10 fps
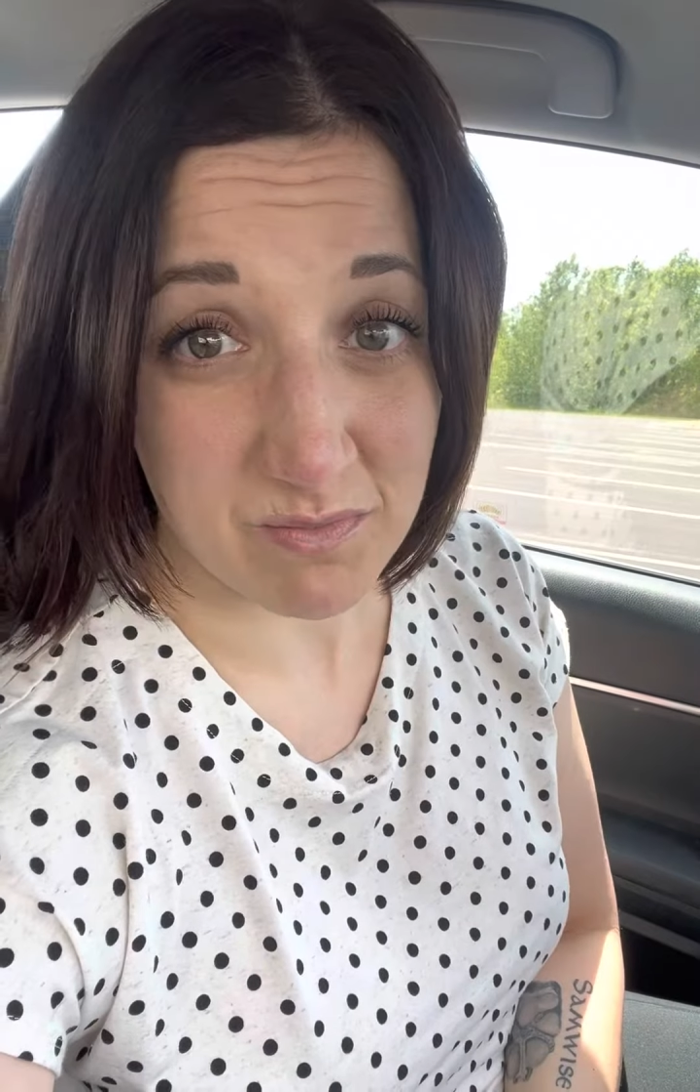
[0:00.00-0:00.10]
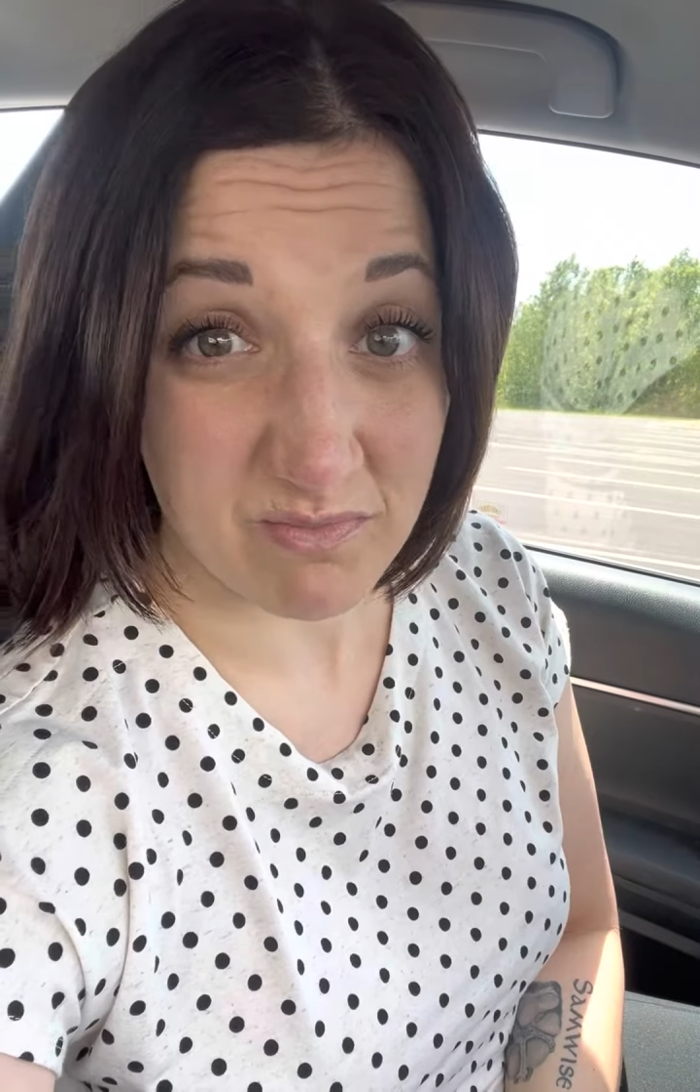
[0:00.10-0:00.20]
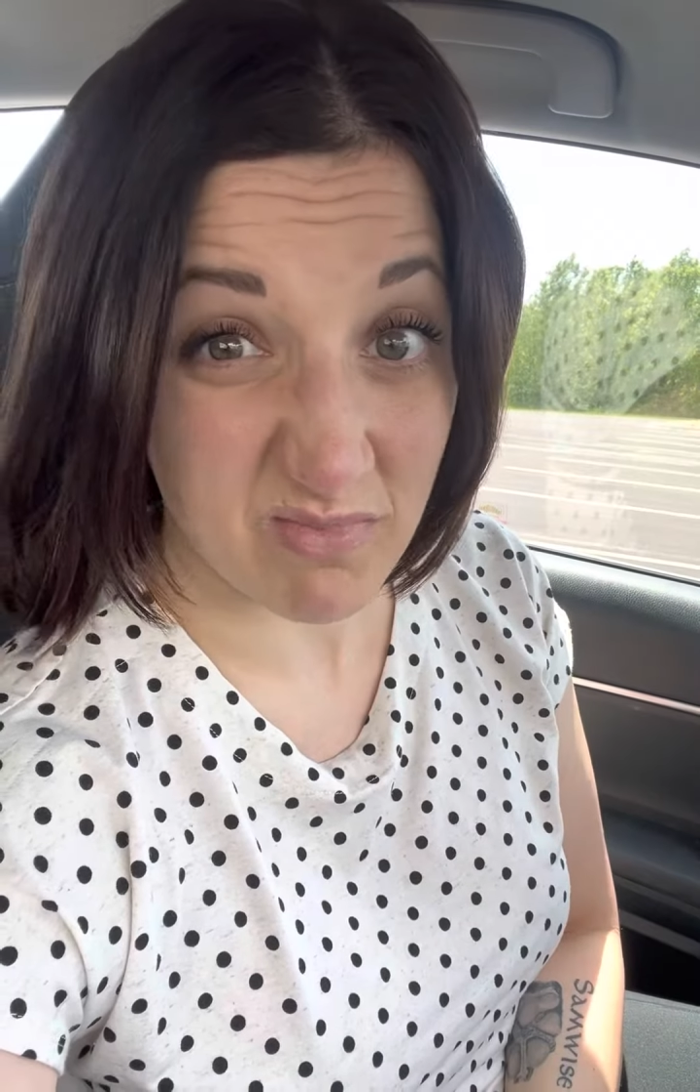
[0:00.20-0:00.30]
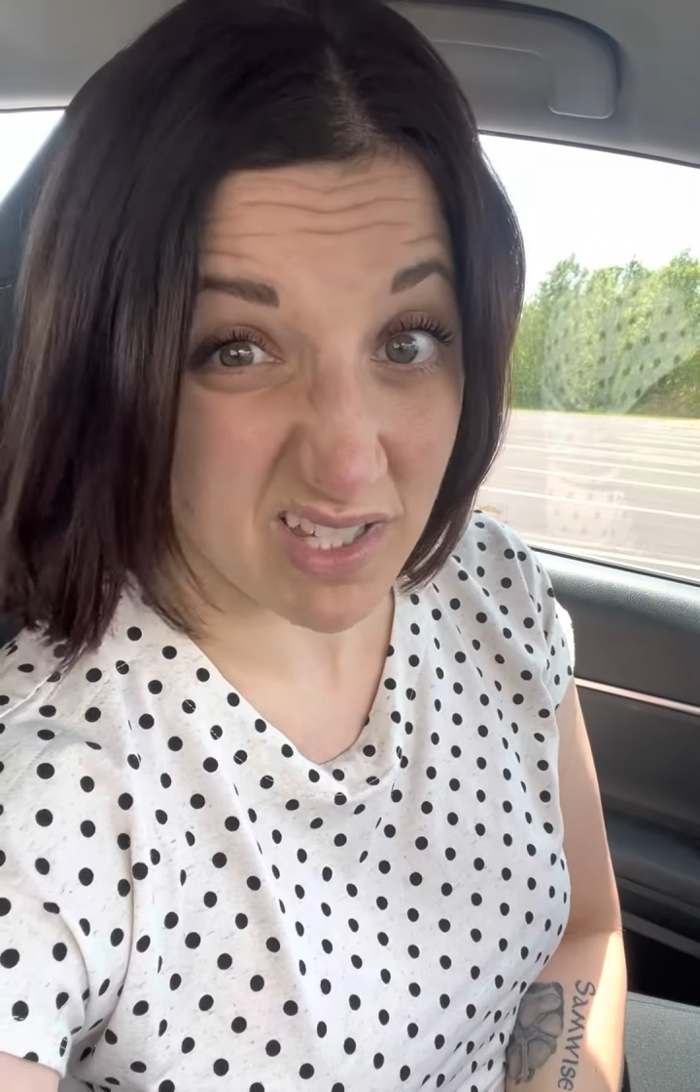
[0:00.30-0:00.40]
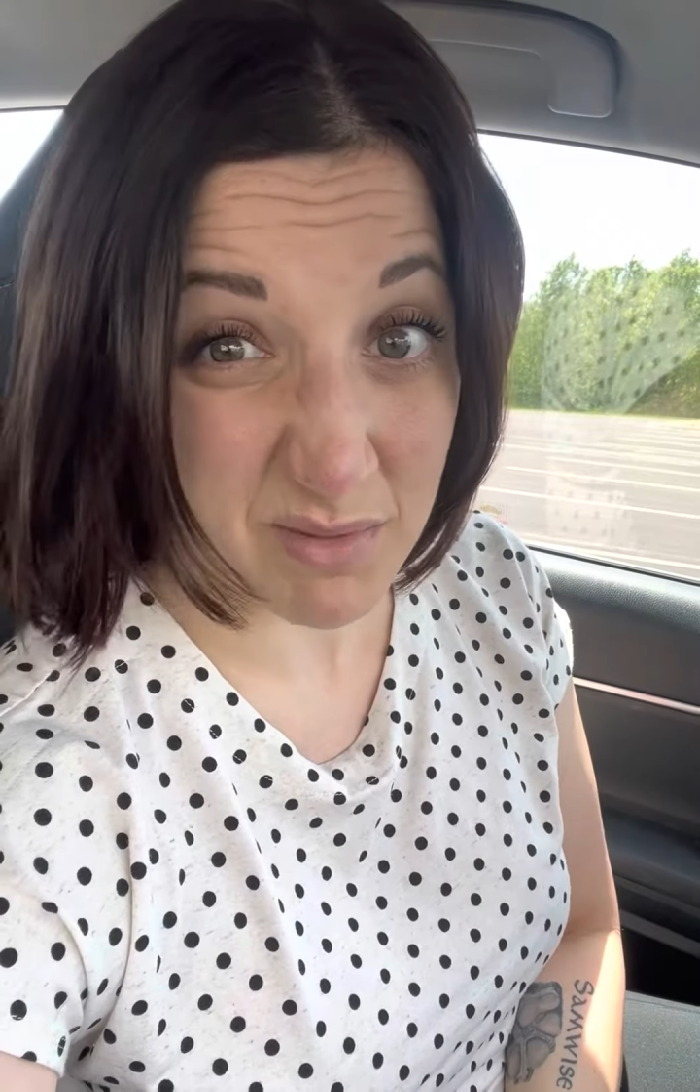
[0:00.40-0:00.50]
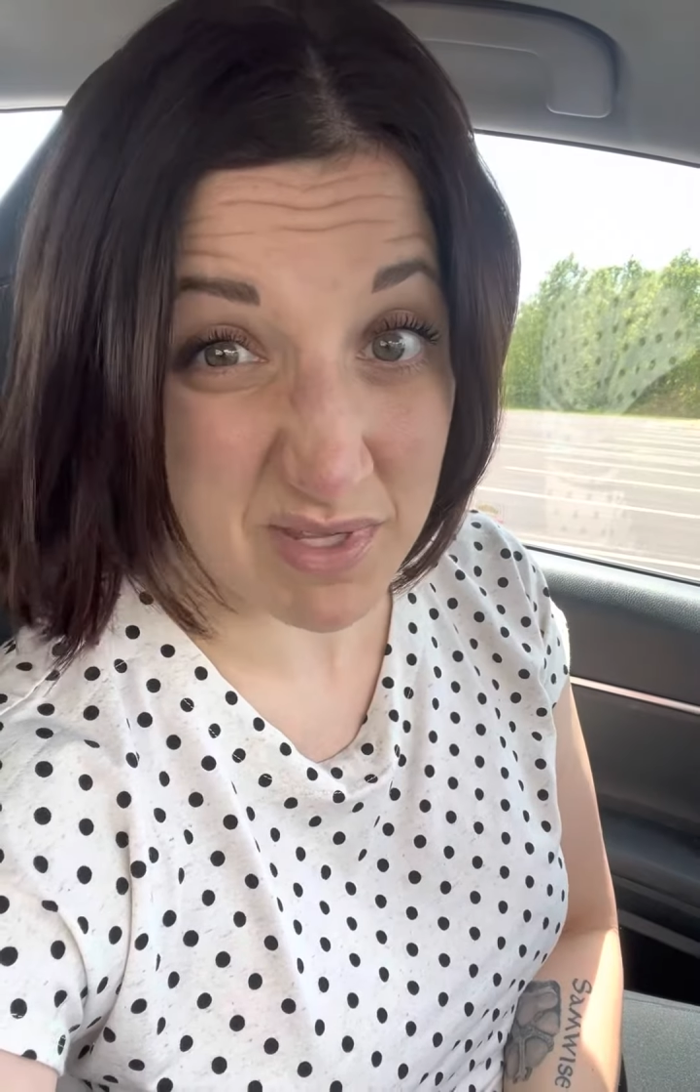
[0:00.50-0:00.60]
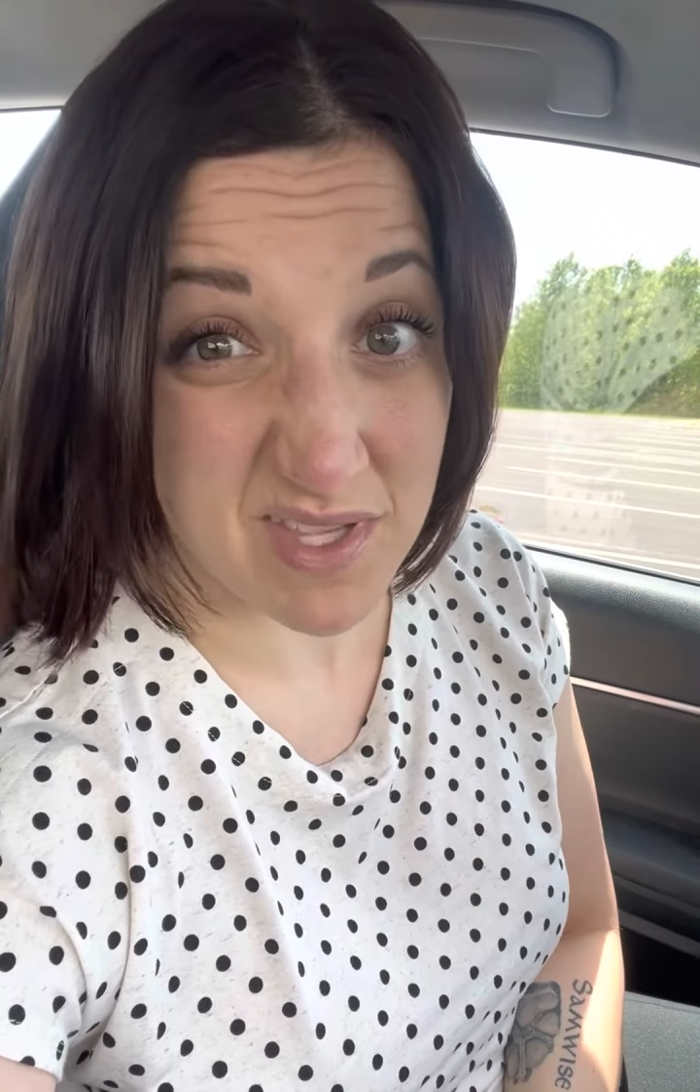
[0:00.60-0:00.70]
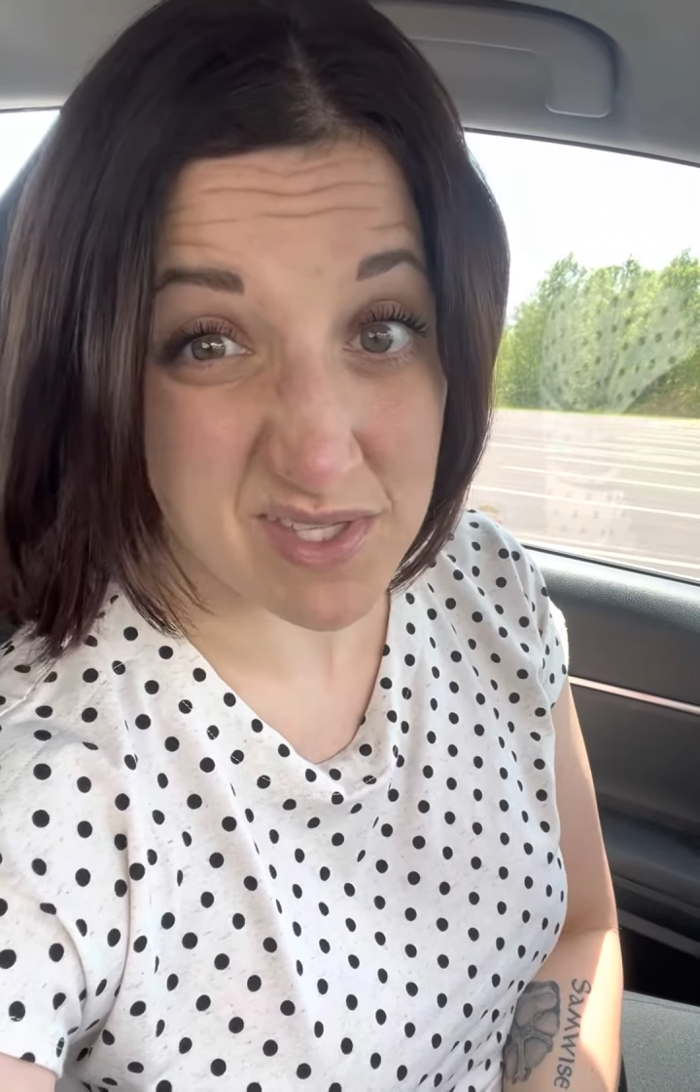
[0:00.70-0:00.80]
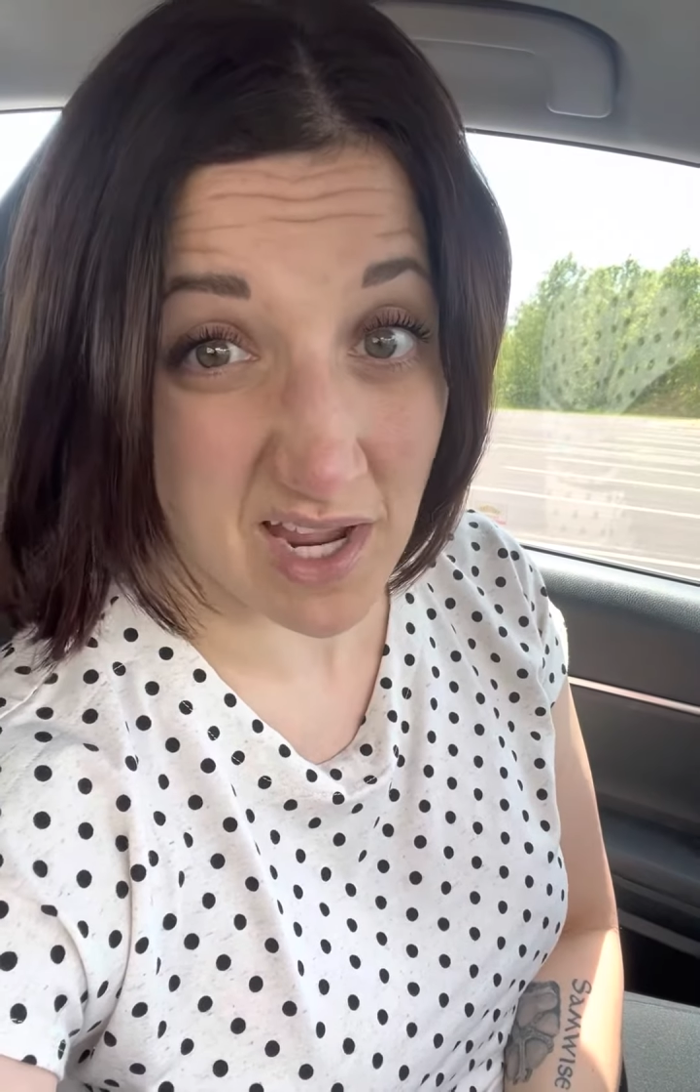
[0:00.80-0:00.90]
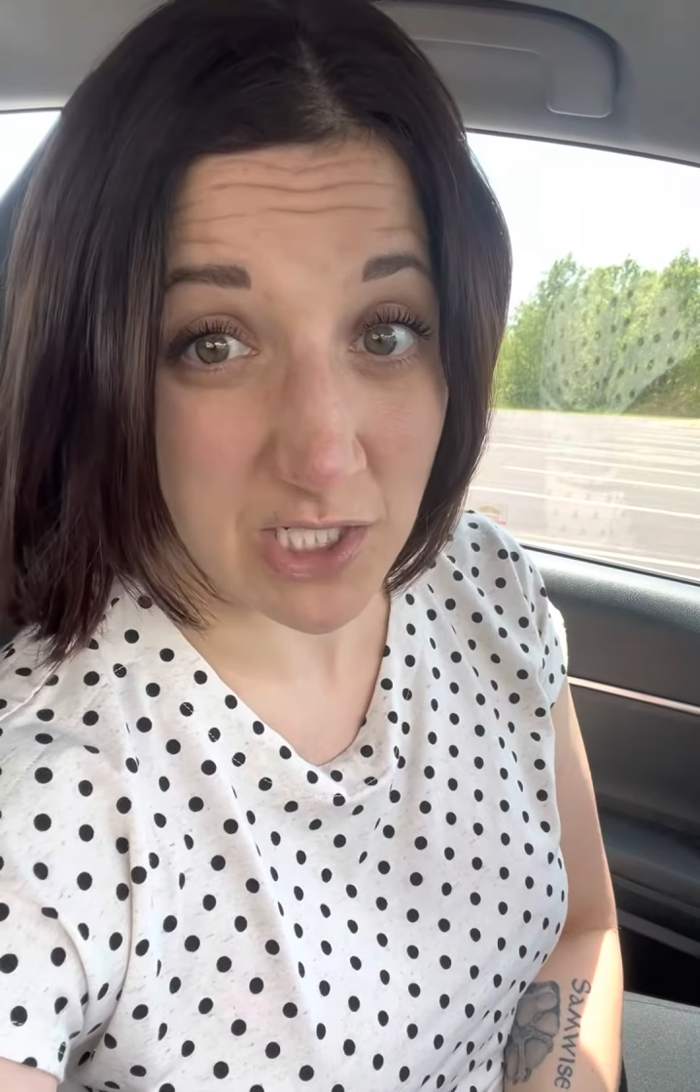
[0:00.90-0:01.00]
really be
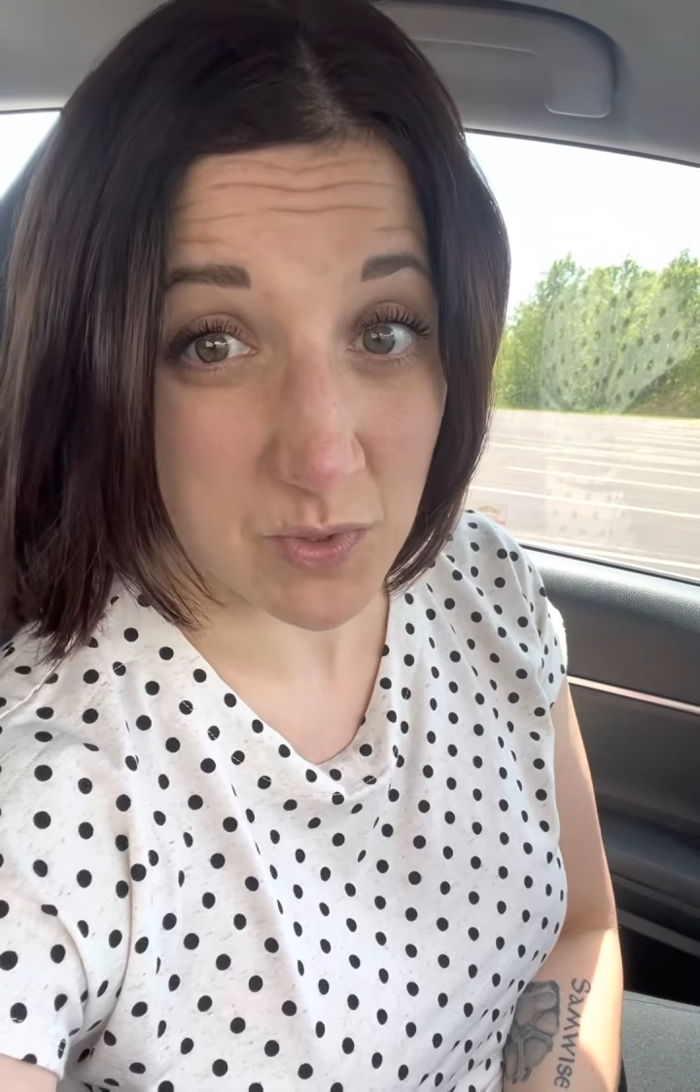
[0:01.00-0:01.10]
this kind to